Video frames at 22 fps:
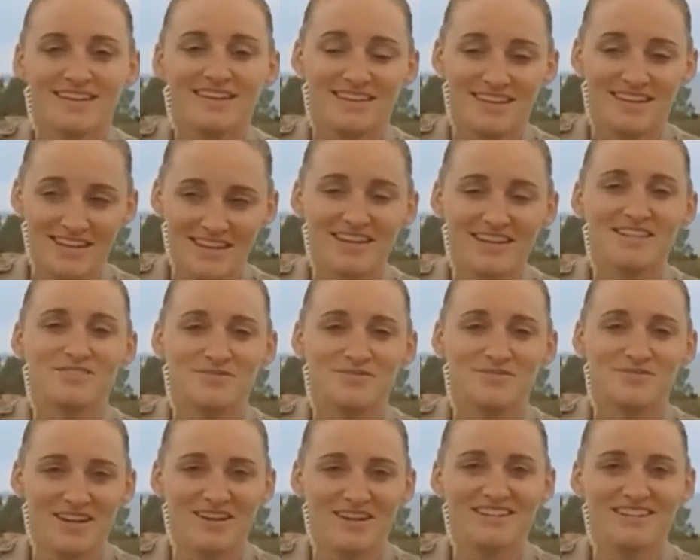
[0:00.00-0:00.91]
It is
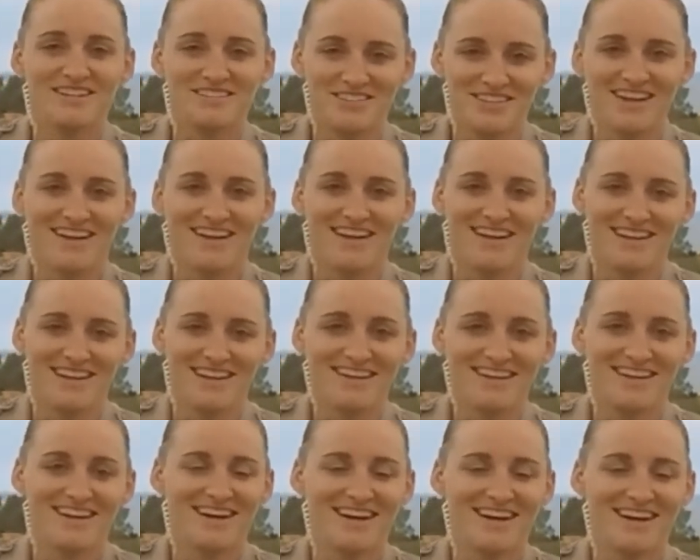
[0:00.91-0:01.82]
very giant.
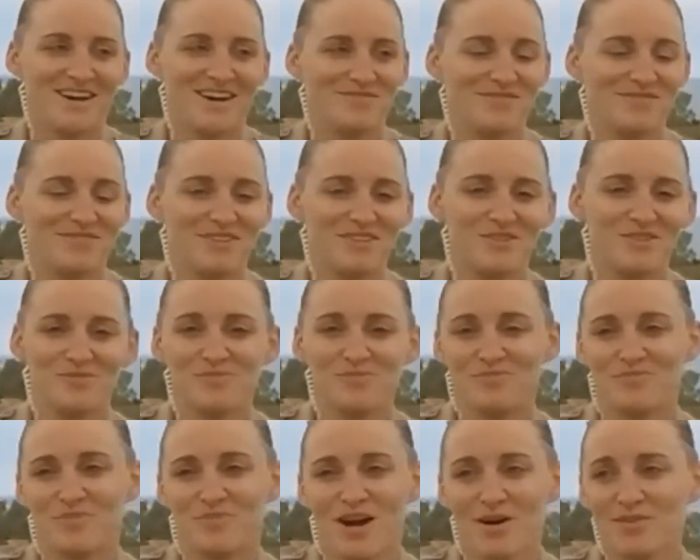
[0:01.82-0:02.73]
You
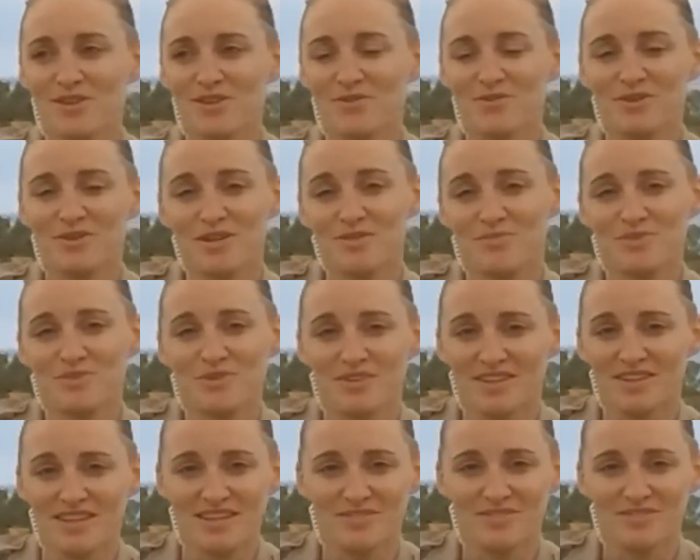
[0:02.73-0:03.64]
probably wouldn't
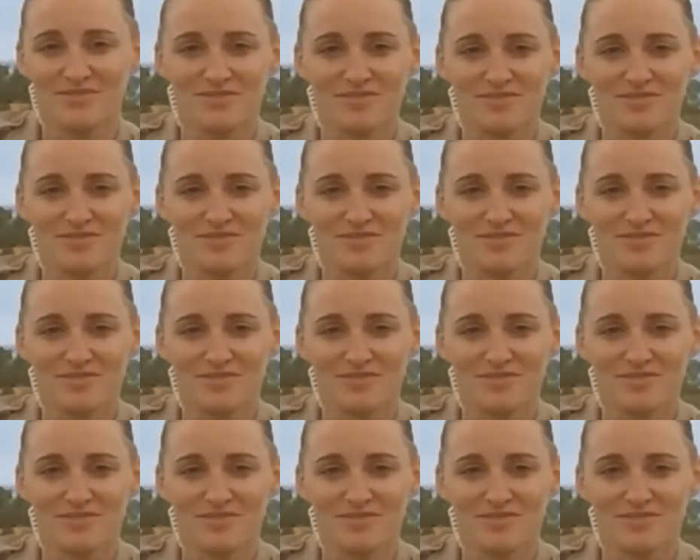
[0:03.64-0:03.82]
believe